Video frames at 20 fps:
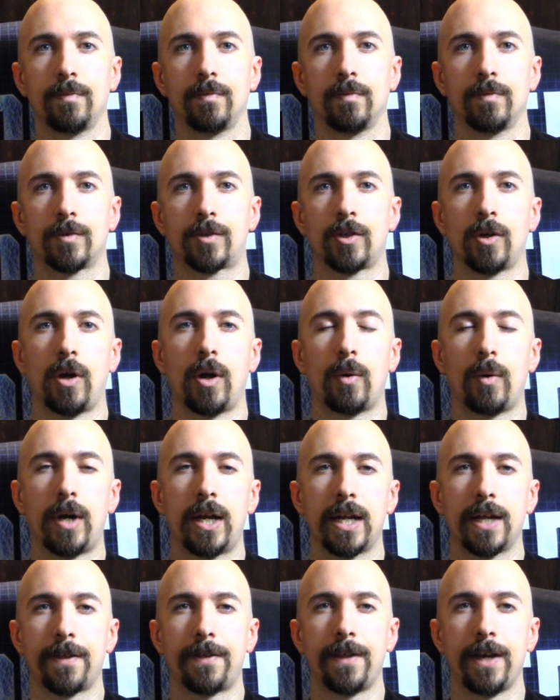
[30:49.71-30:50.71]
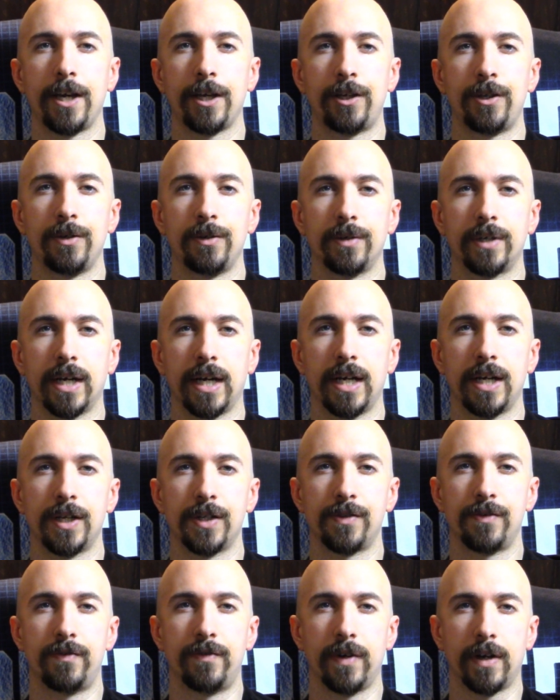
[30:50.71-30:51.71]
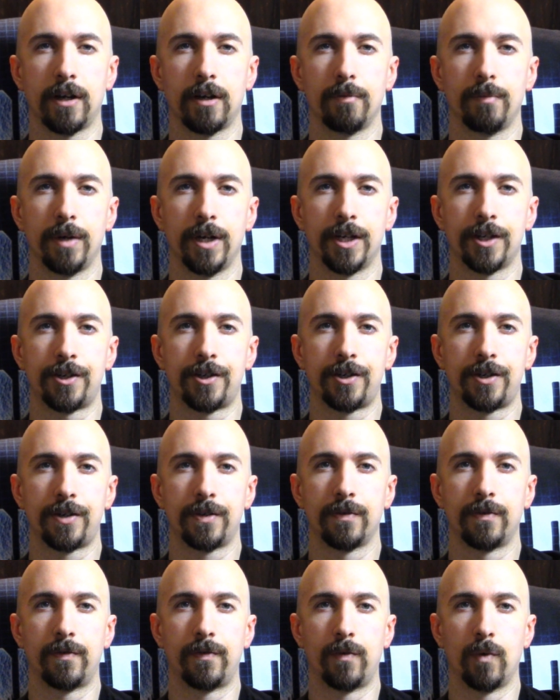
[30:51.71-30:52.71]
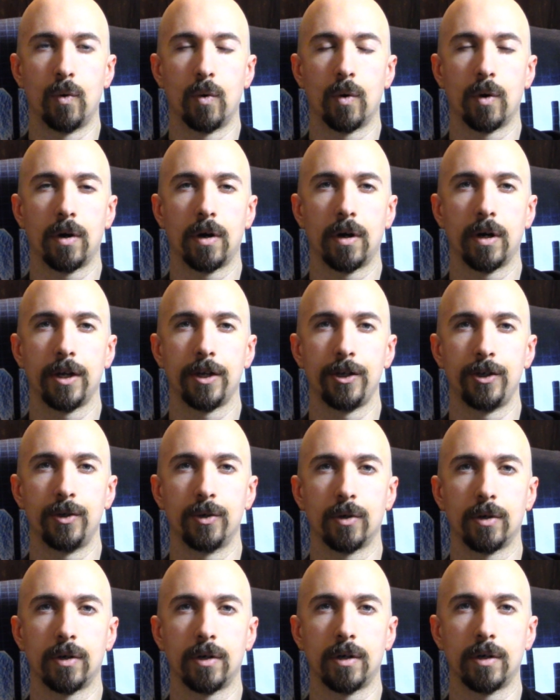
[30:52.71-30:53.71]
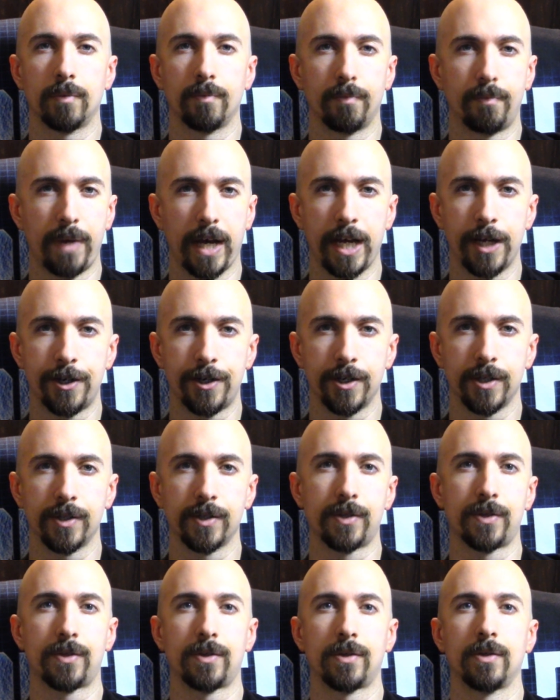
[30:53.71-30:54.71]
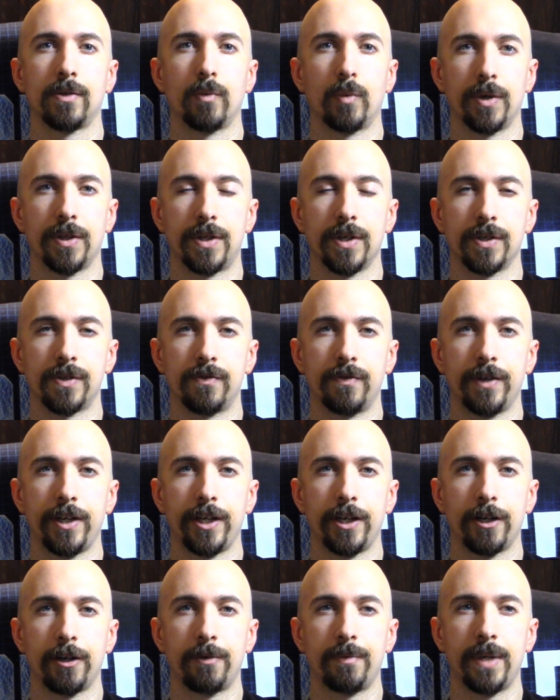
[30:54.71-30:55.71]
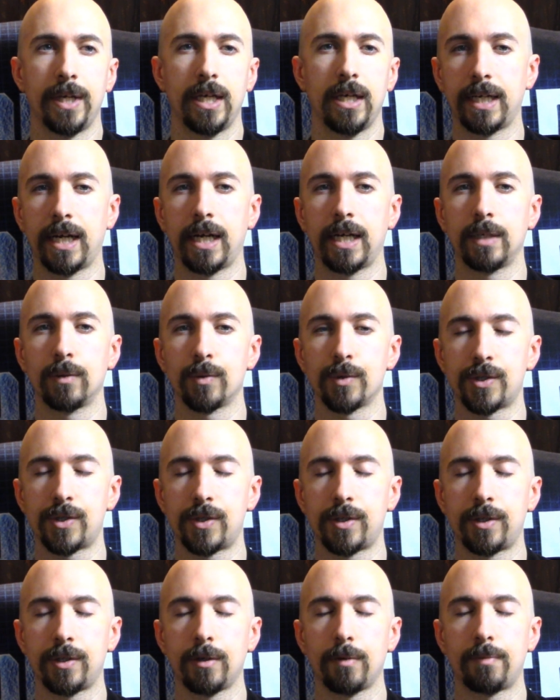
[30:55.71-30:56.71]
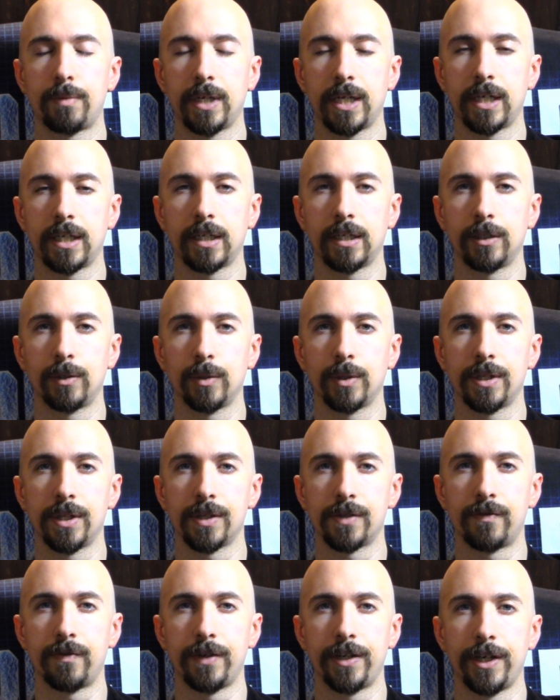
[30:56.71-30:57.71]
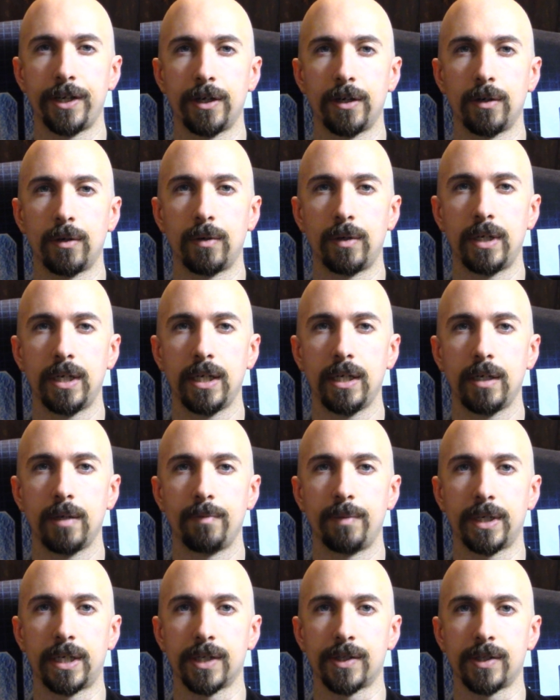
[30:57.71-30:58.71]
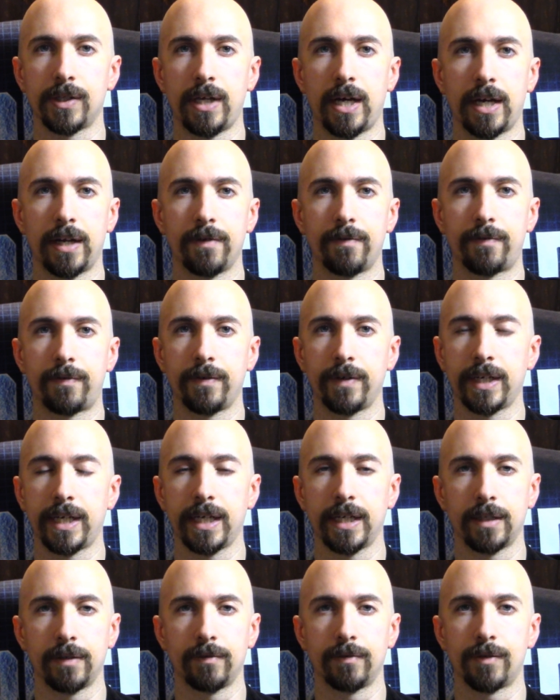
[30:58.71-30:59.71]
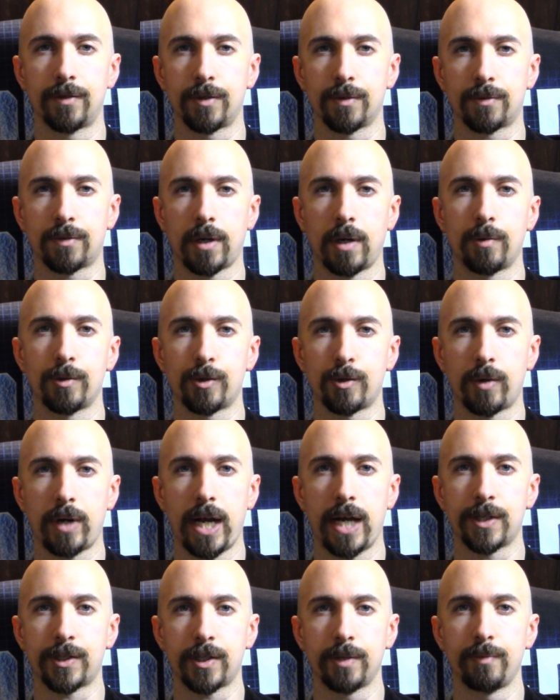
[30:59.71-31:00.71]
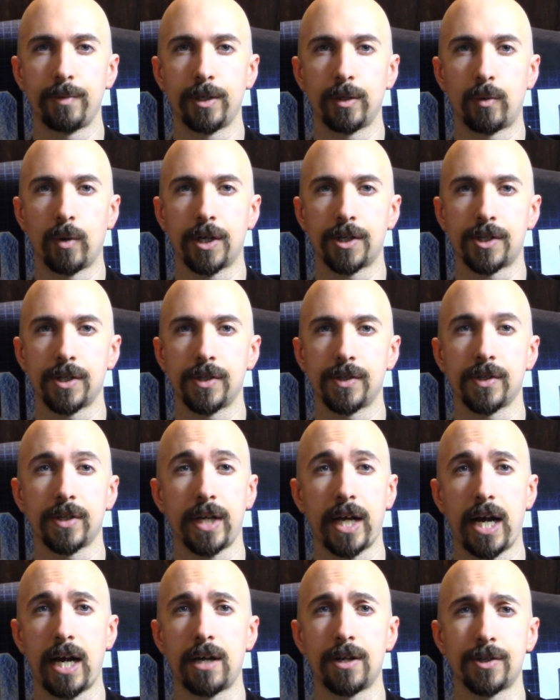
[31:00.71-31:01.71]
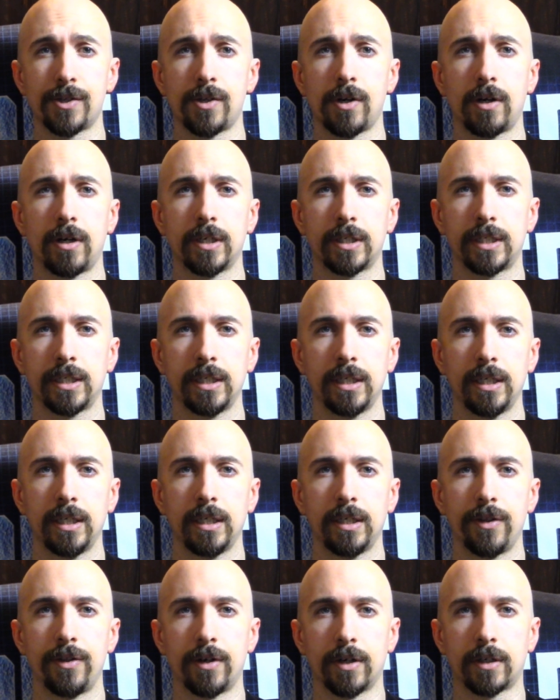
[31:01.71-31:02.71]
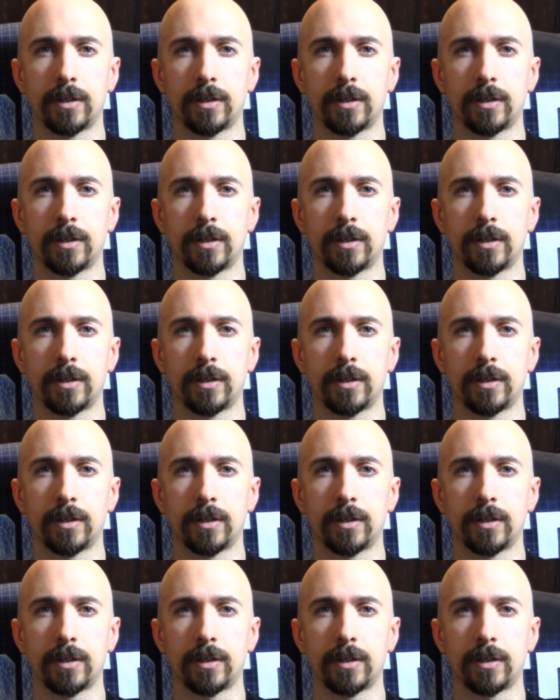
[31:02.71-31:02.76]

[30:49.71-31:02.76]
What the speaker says: So I want to thank you guys very much for your patience with this video. I was still planning on doing this video because a lot of, again, subscribers were asking me questions on how to start their